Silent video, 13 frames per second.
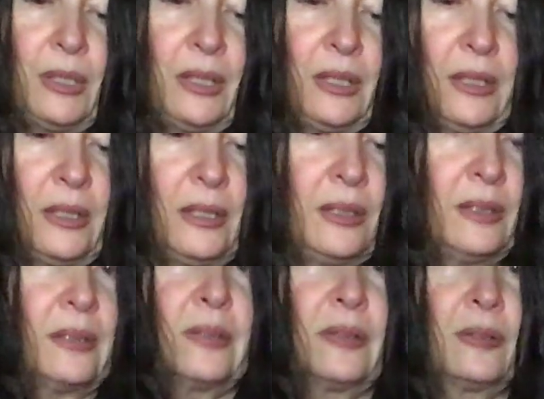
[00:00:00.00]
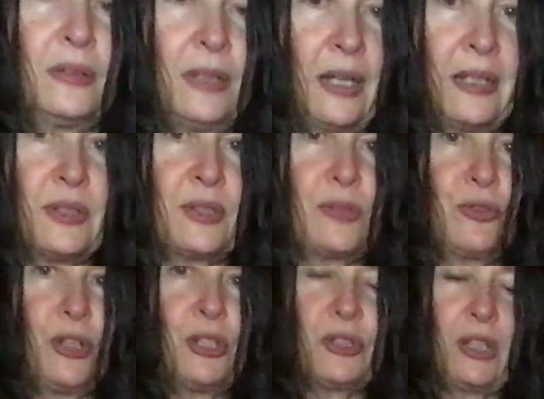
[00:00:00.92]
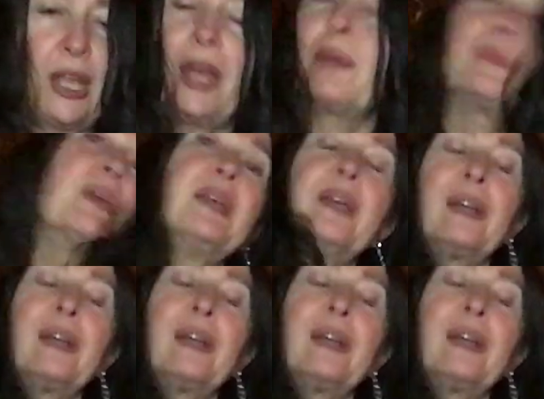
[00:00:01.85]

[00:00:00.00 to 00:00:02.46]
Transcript: a nice fresh lime